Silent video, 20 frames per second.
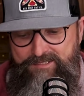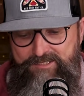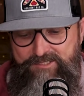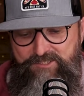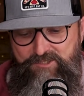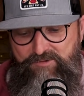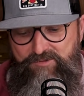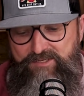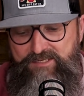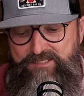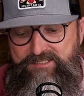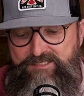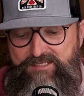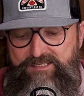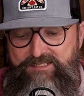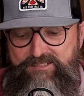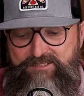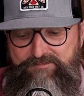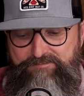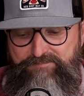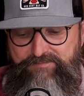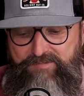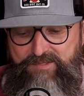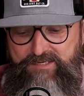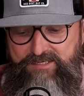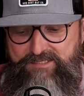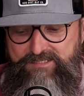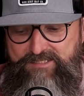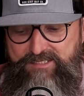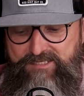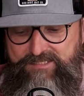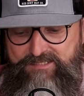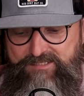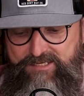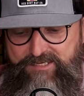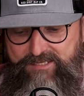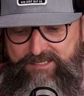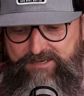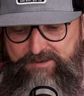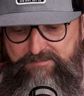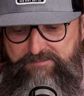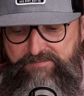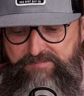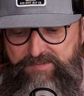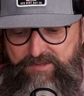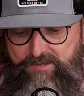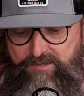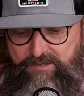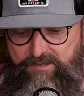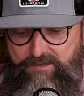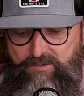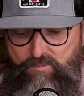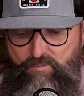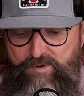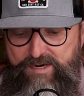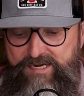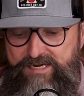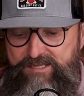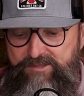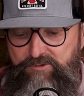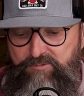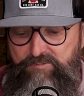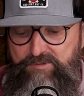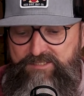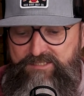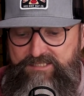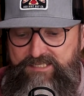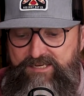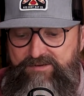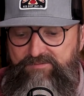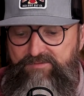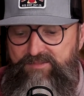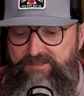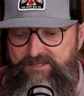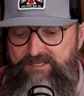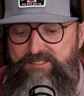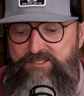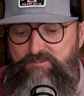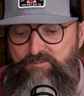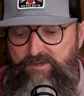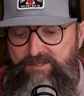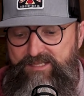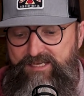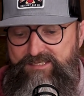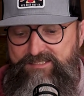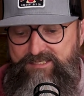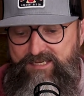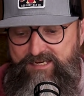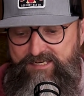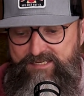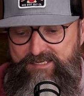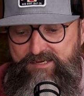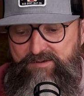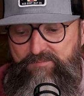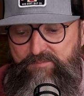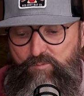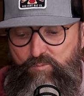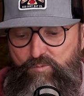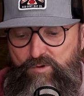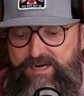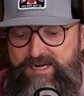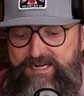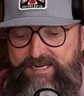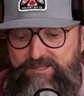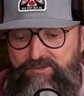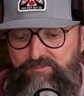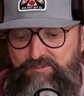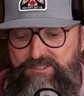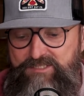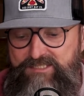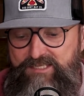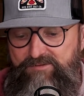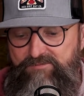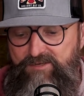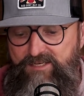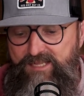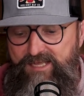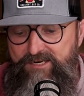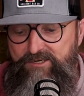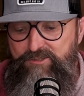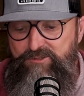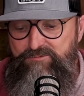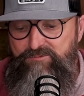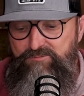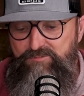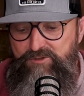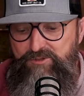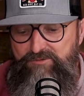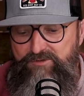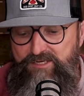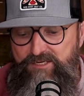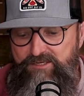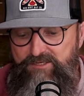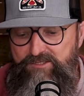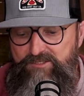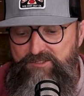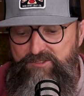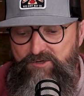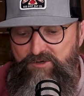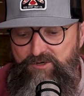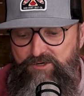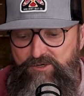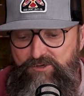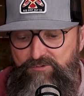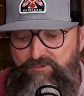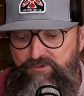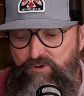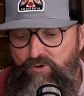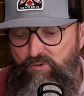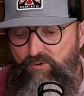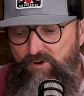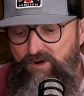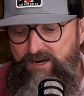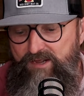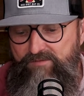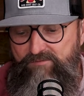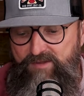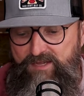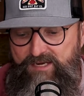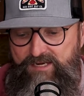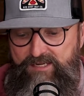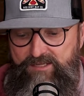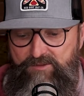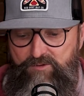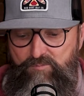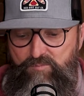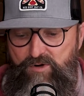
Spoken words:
So then it says to them, We neither received, this is what they say to him, we neither received letters from Judea concerning you, nor have any of the